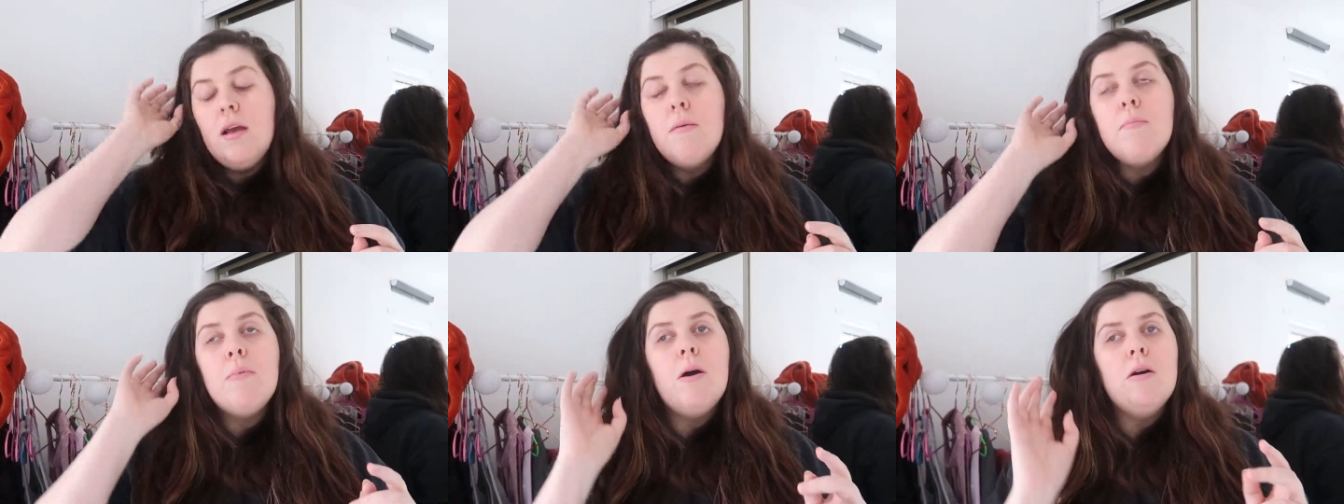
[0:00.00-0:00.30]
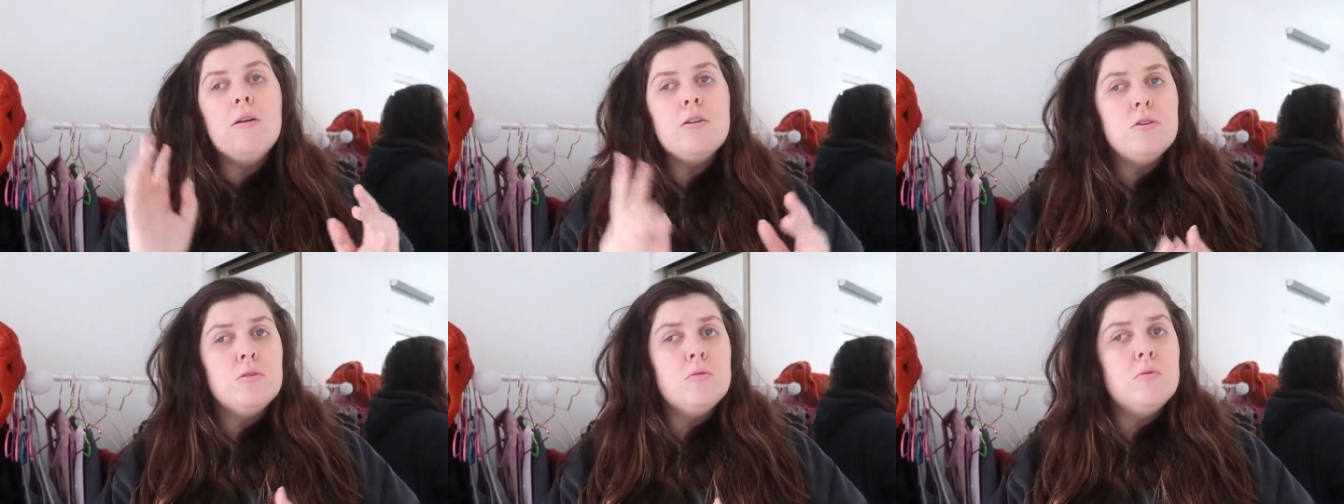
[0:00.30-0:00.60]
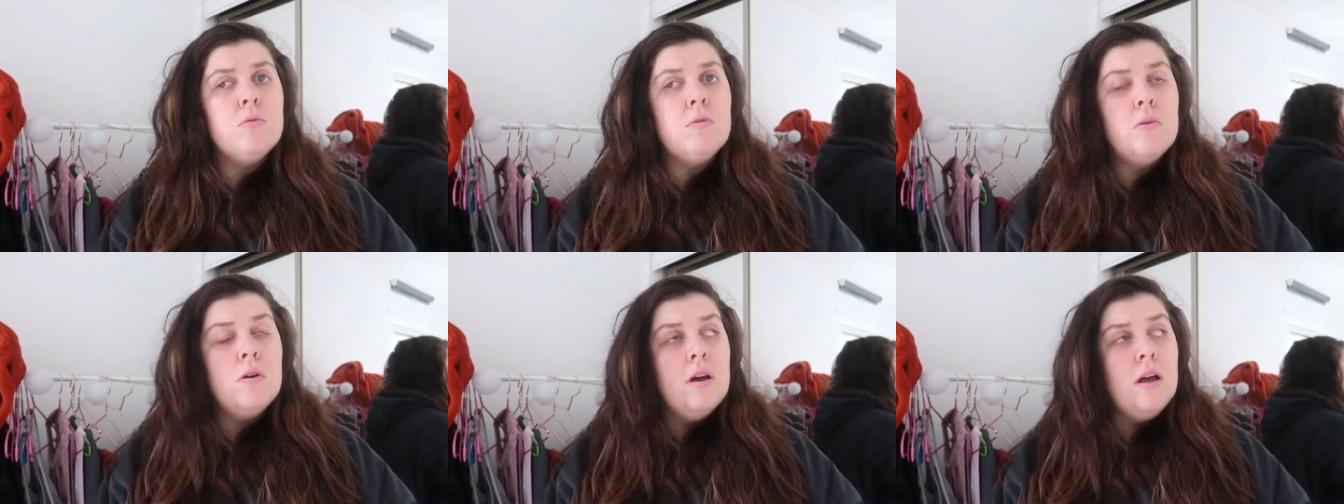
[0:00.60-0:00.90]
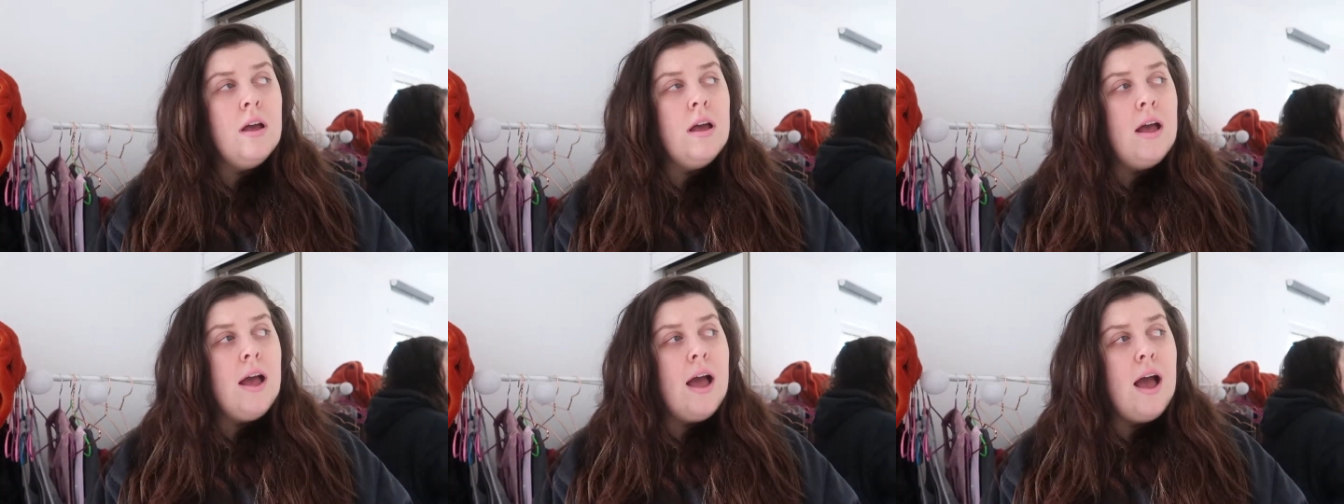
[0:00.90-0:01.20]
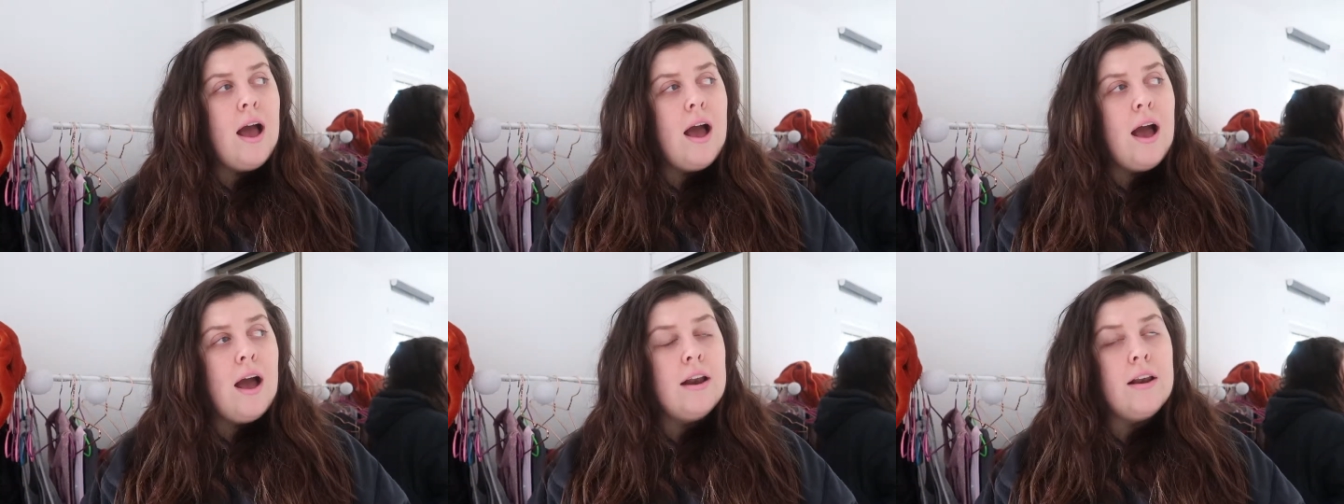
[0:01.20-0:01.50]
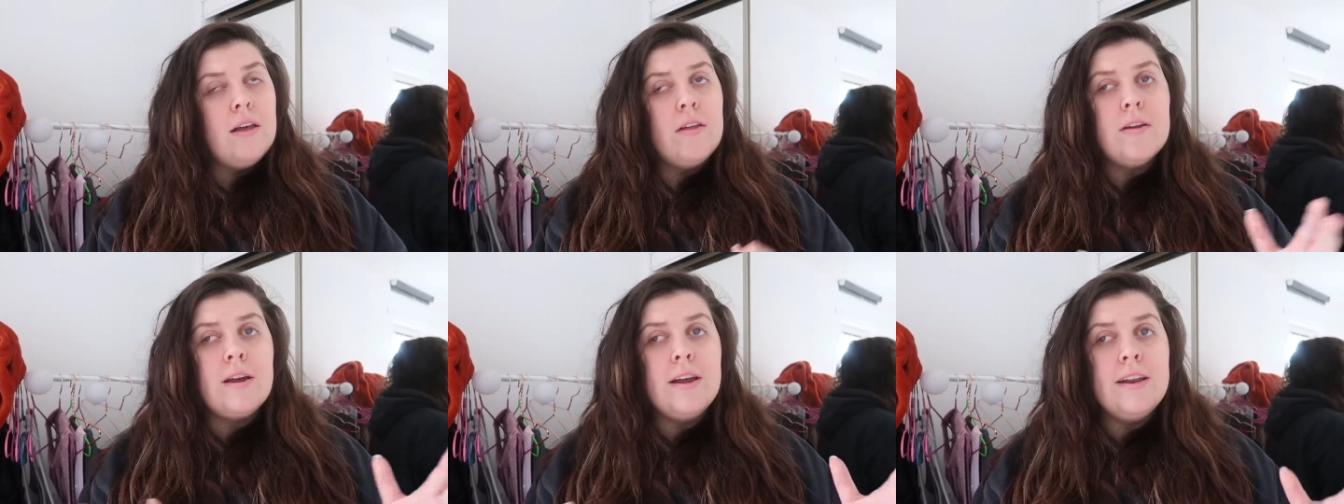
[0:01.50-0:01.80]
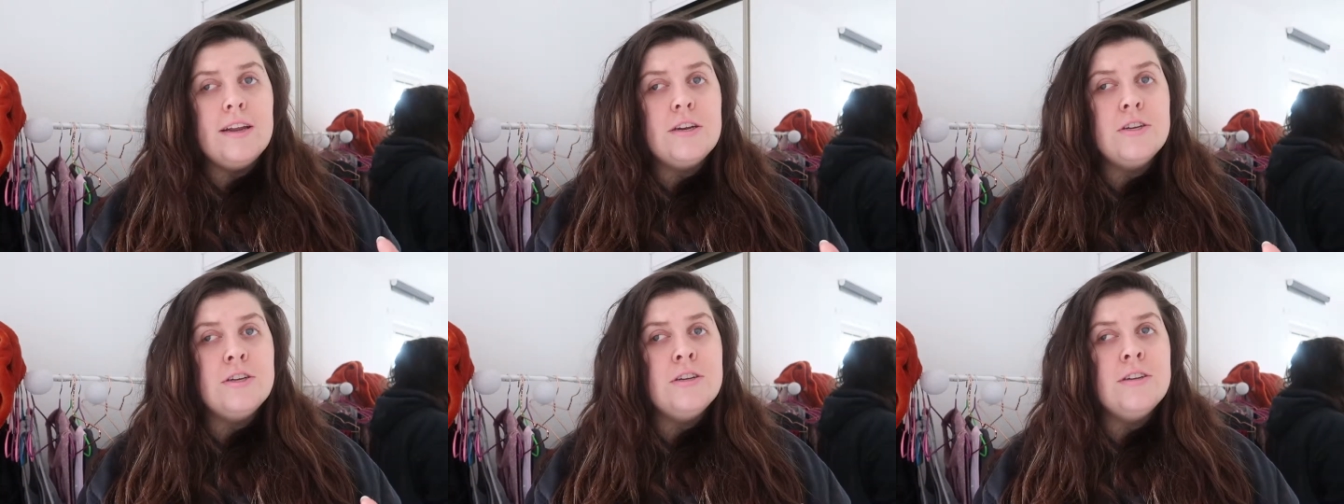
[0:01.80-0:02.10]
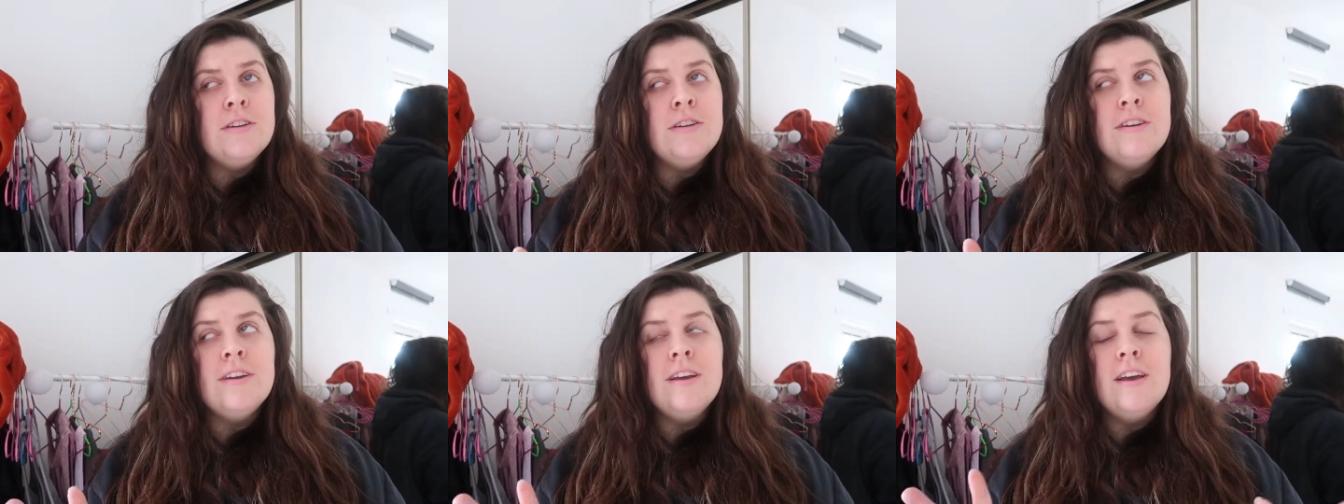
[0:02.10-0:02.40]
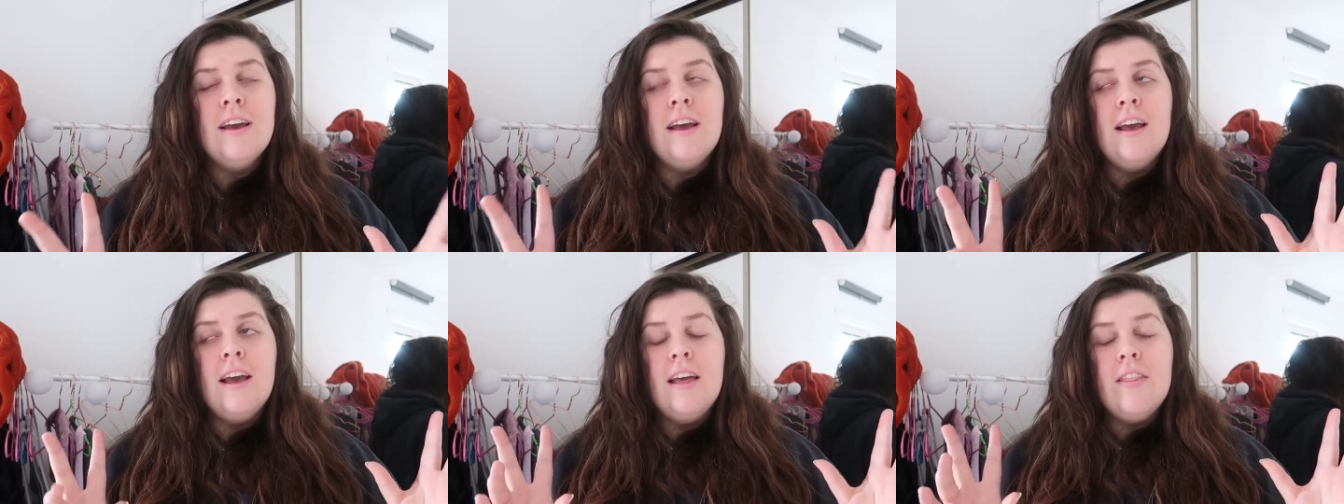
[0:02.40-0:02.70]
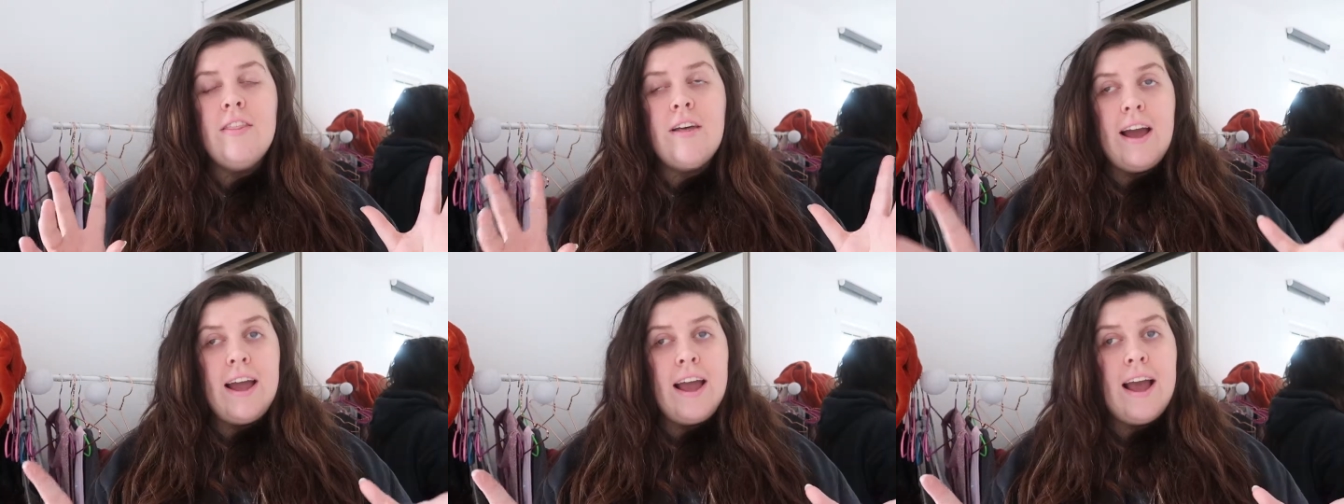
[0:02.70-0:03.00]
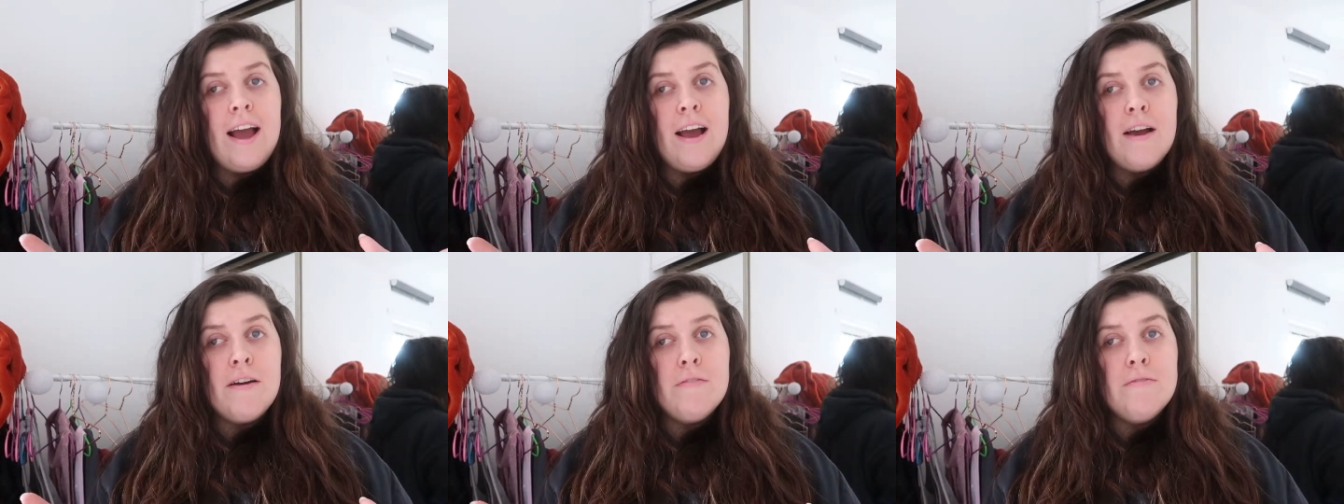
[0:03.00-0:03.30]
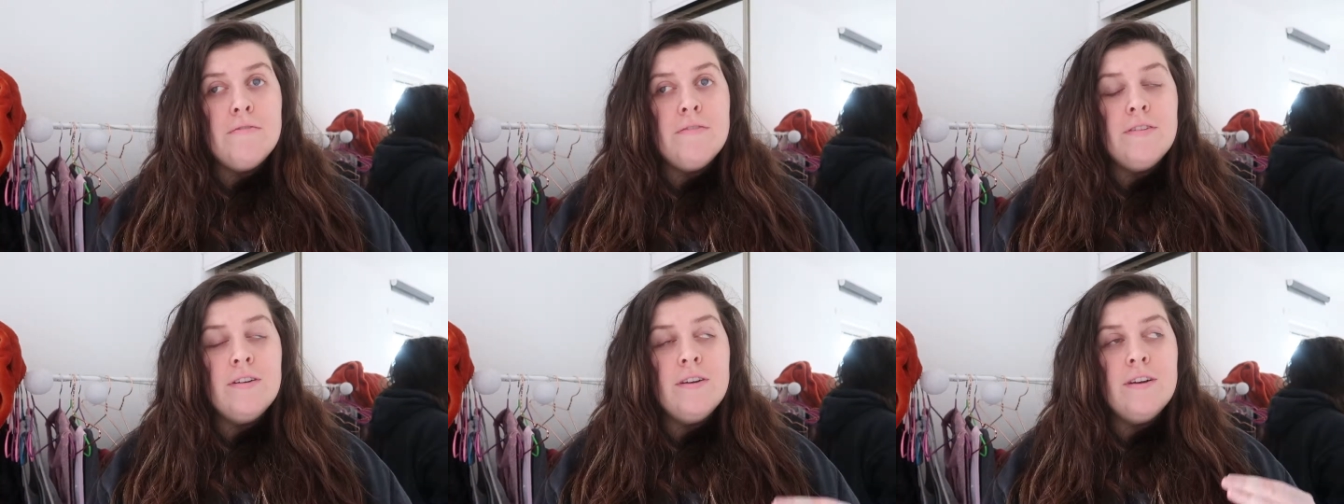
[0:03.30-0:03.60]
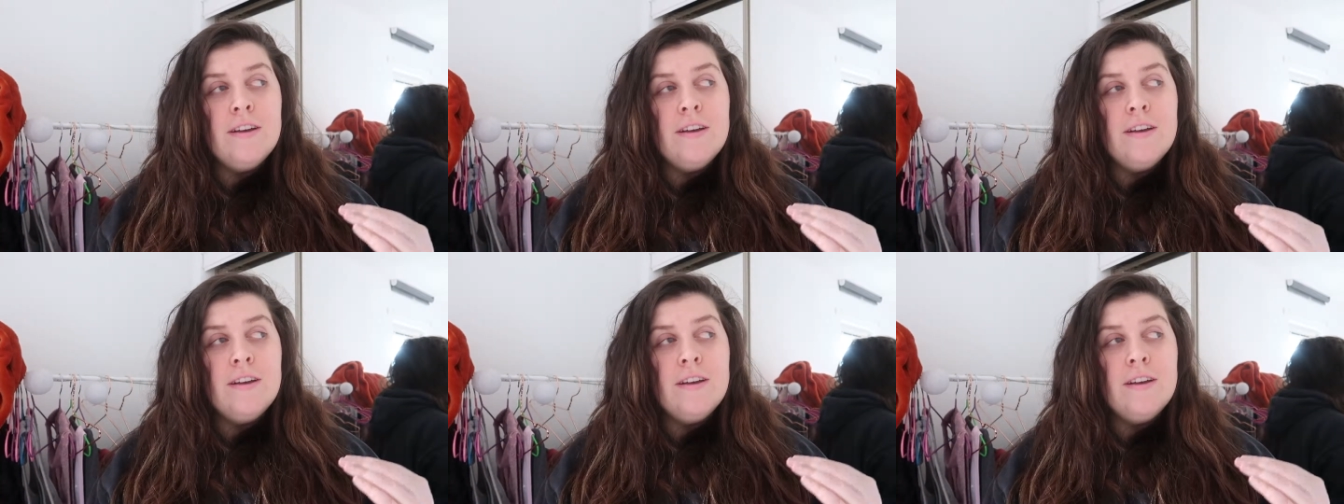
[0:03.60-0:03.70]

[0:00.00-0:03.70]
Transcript: but also another condition that i have